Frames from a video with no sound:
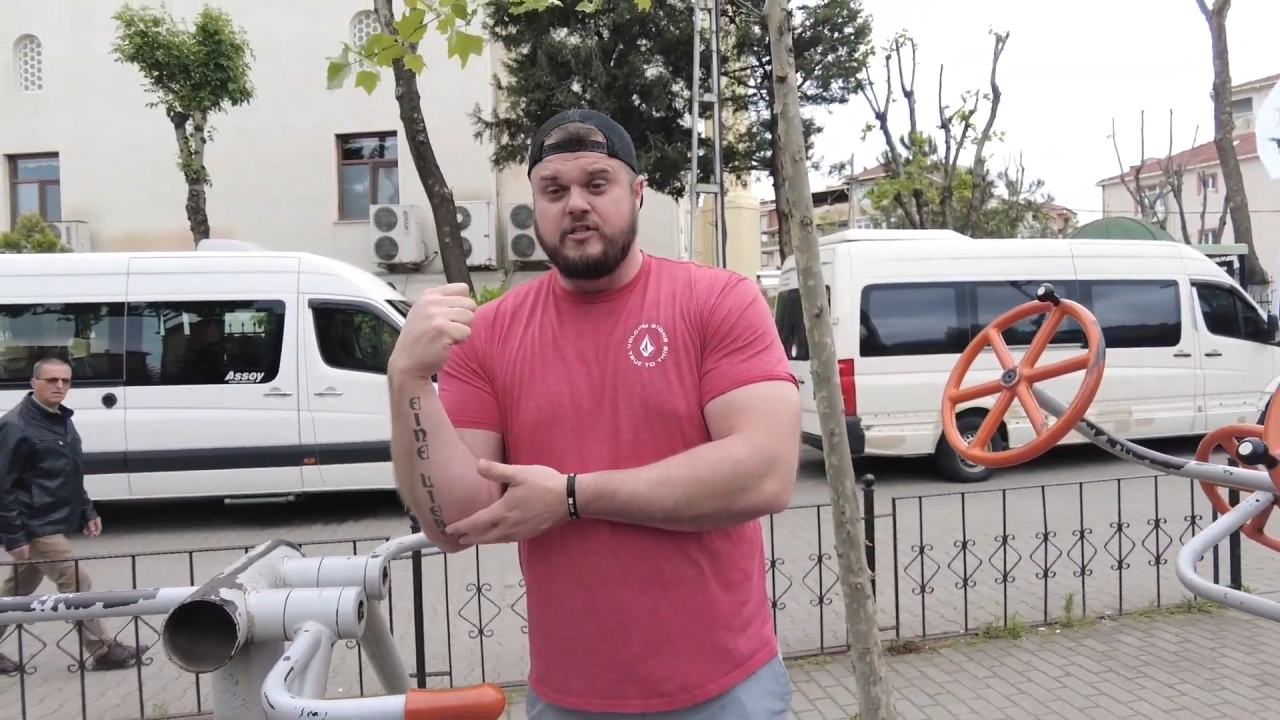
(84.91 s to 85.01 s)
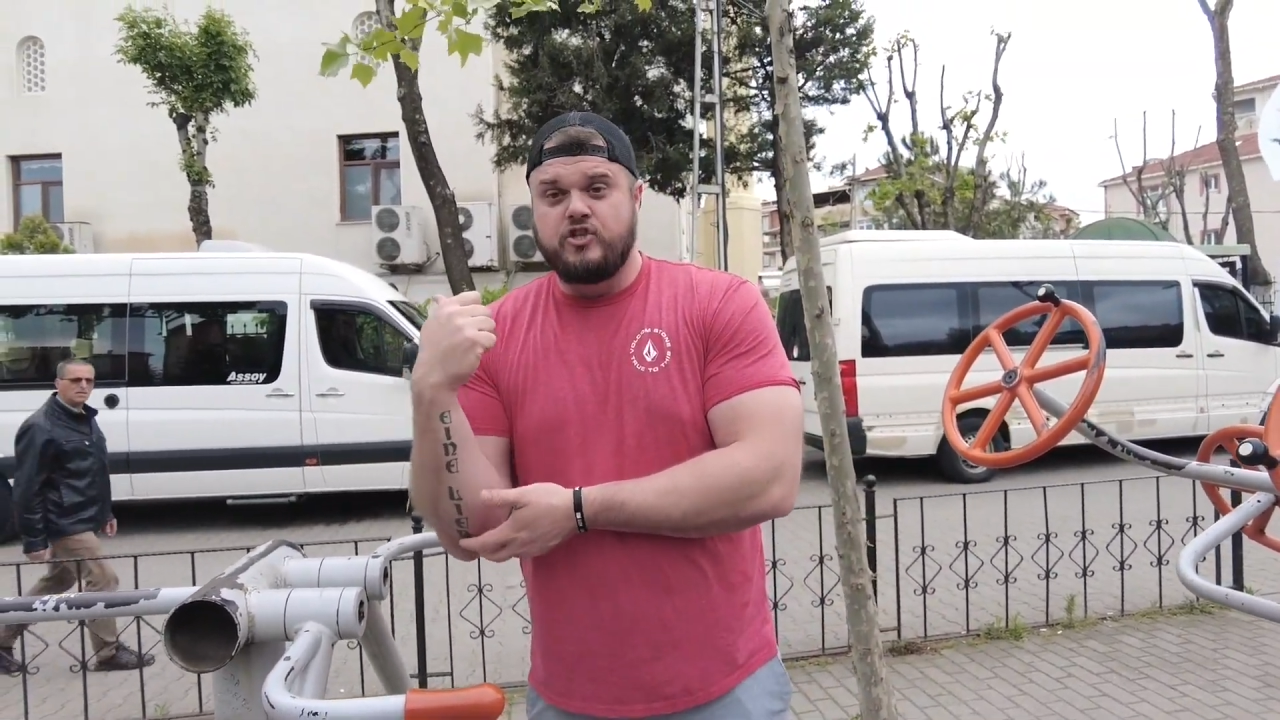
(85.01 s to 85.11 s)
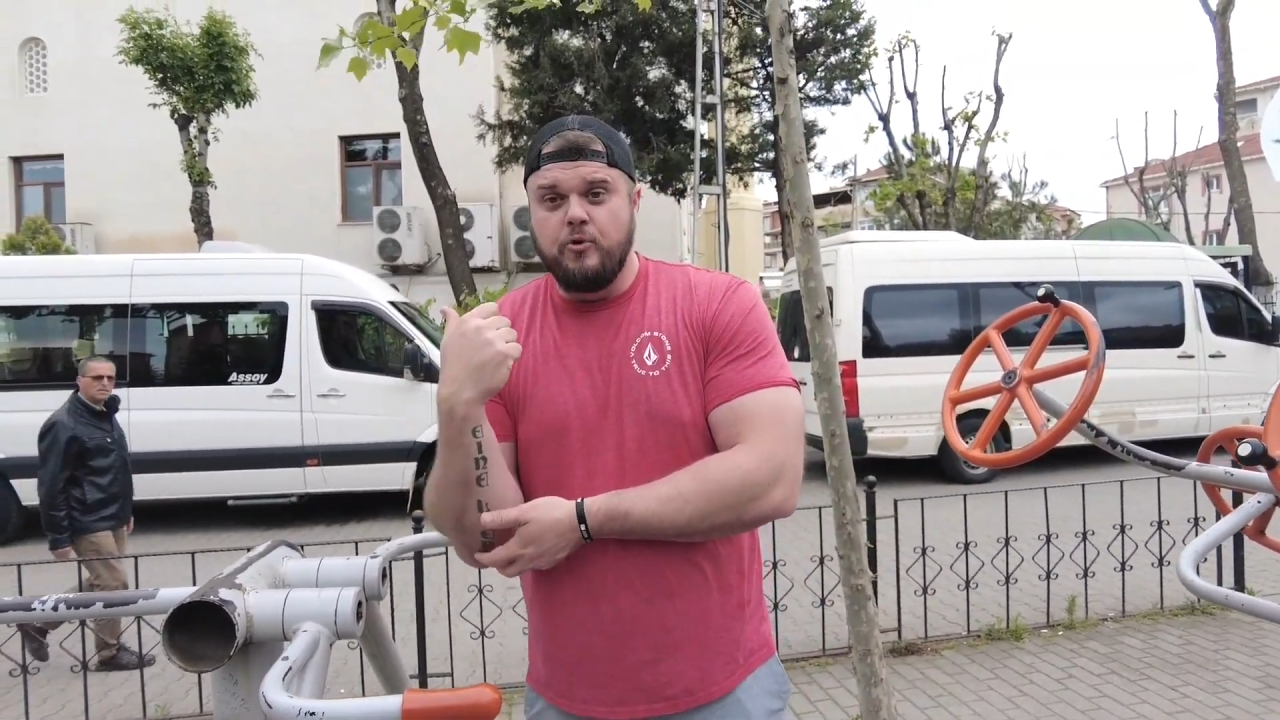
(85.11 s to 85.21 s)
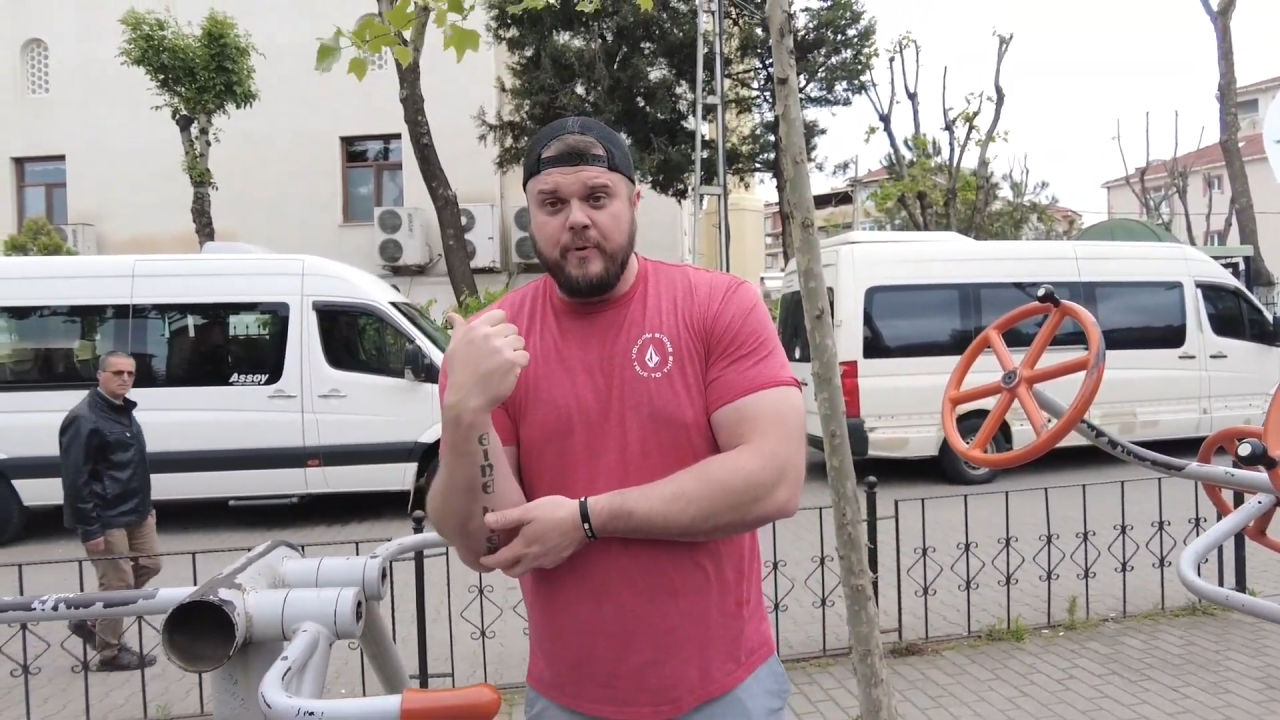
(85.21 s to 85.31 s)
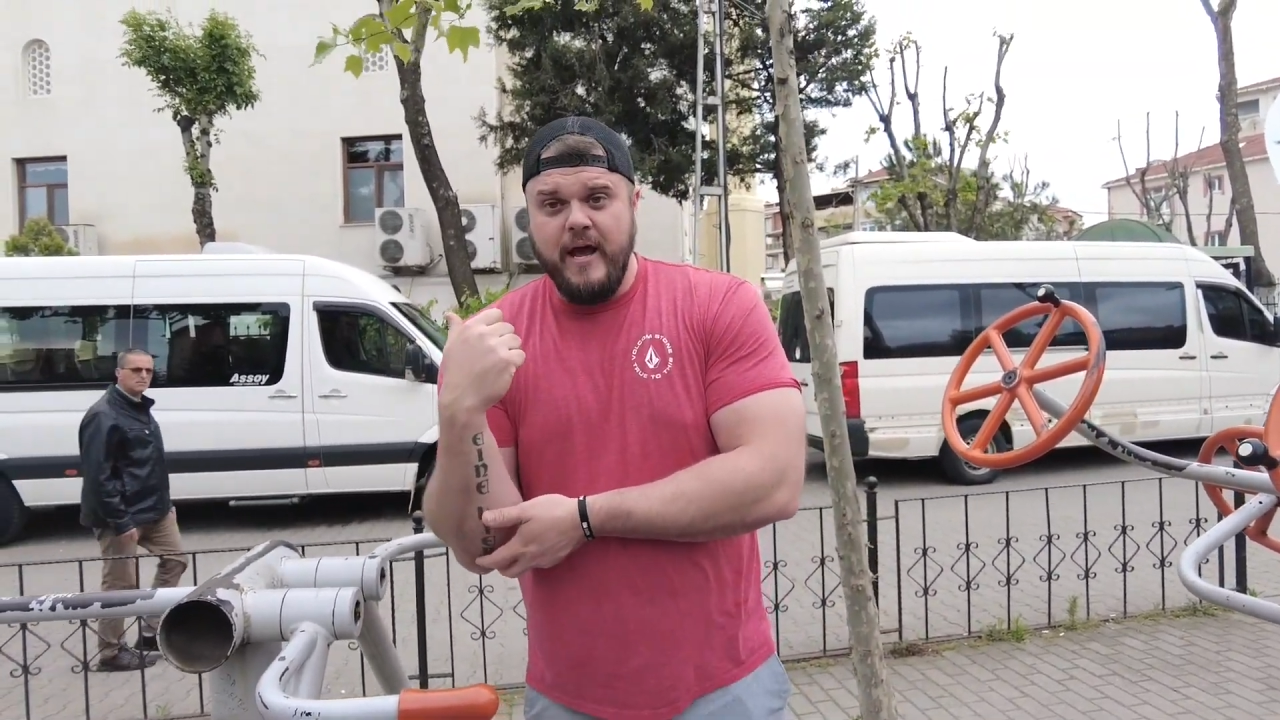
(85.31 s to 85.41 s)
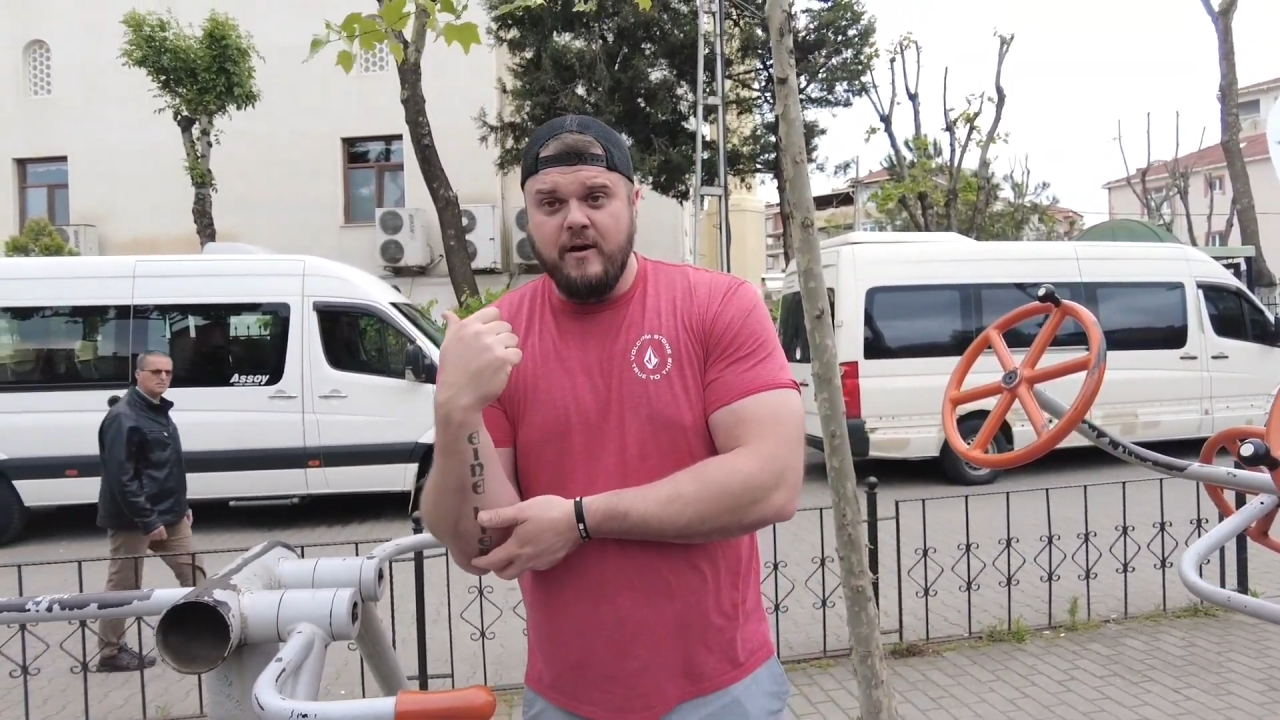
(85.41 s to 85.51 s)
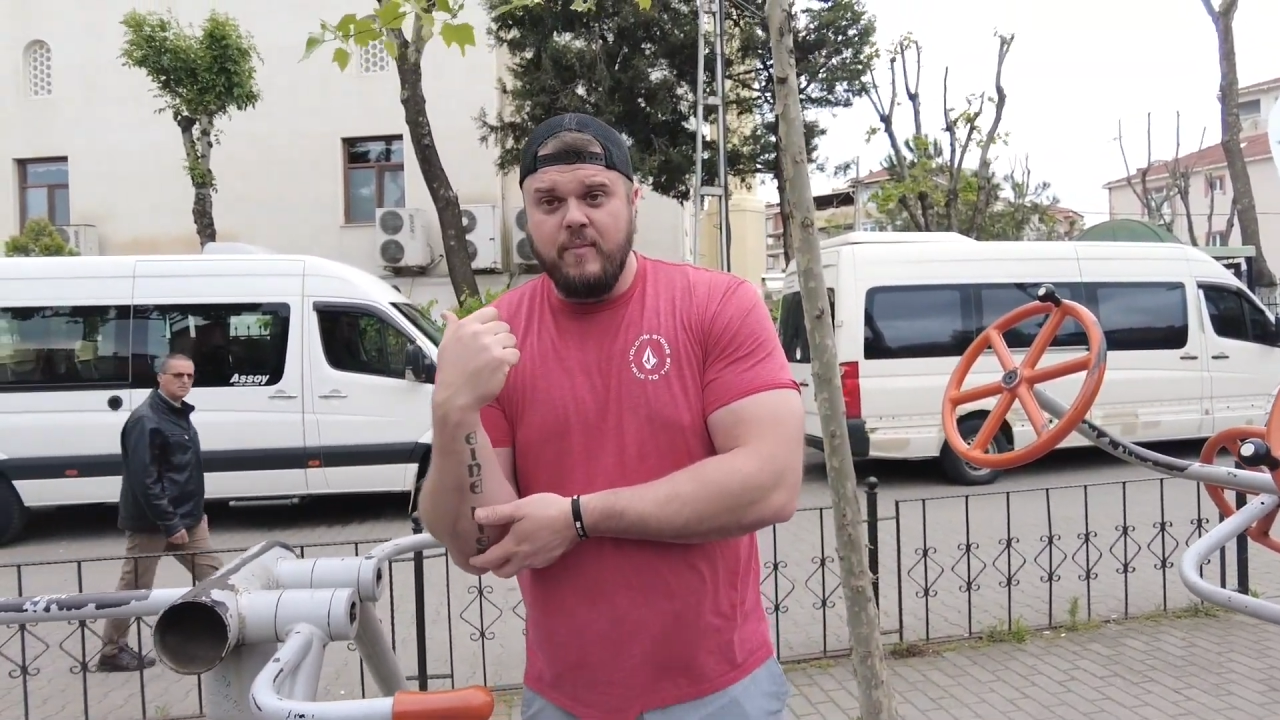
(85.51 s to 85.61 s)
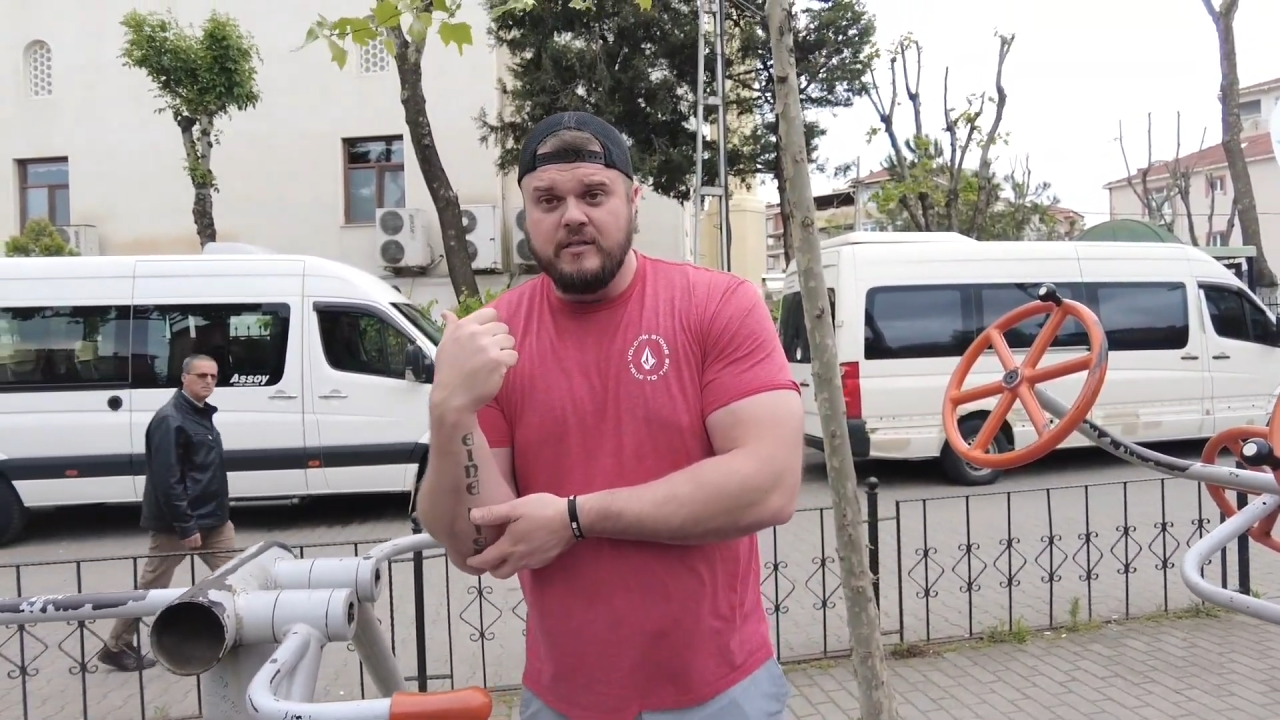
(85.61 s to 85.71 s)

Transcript: supinator